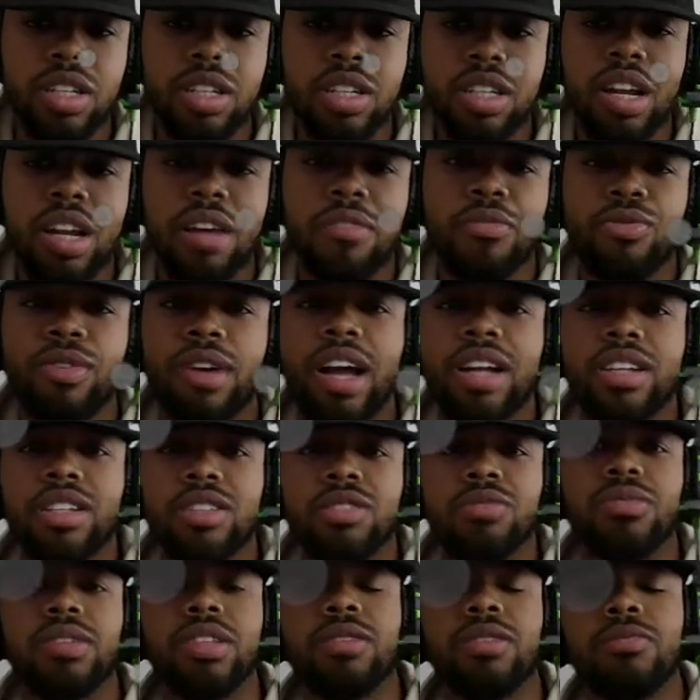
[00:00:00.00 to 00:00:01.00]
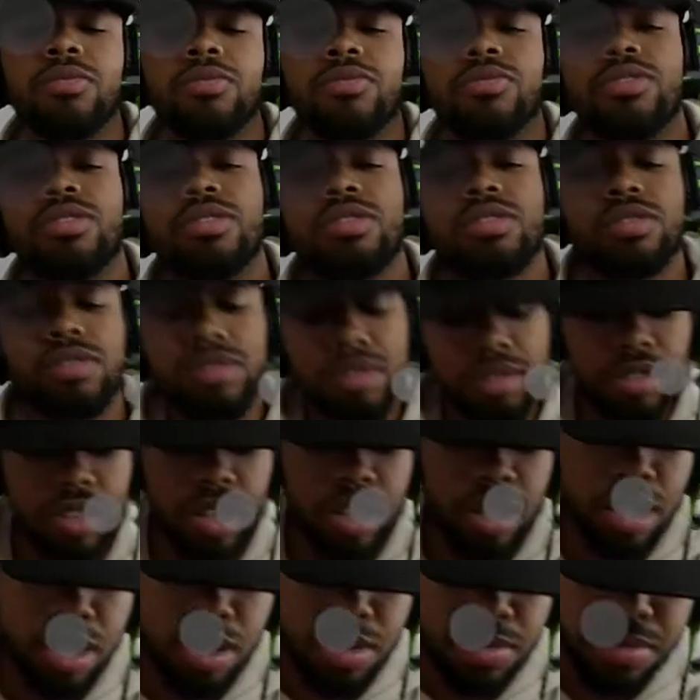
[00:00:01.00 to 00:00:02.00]
And I've reacted to Ridla before.
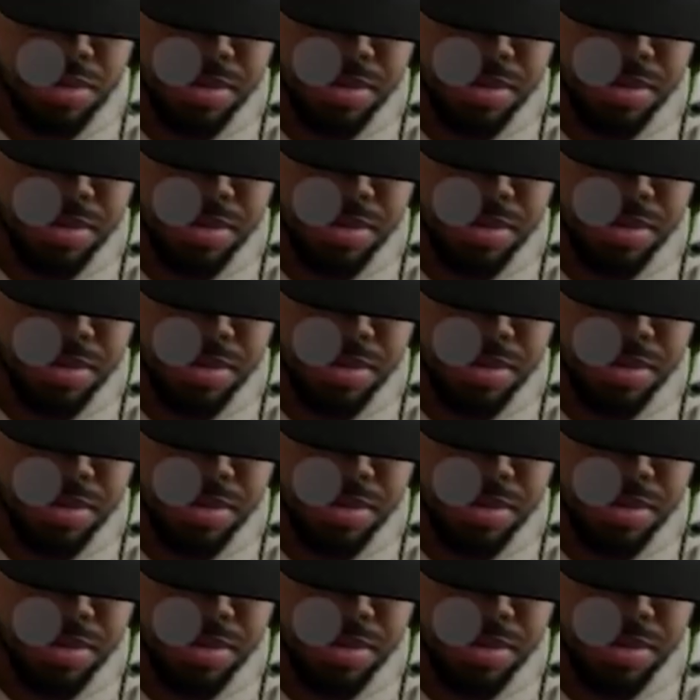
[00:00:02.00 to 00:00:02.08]
Um,